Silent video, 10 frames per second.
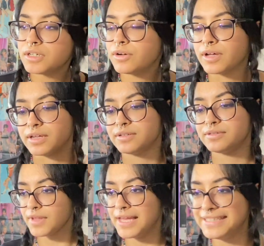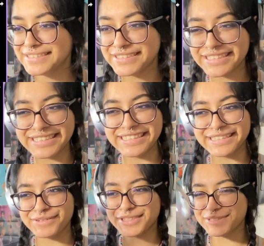Okay, NG,
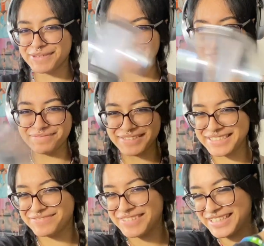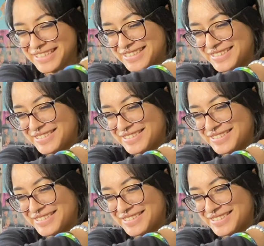that was a sweet Venom music video.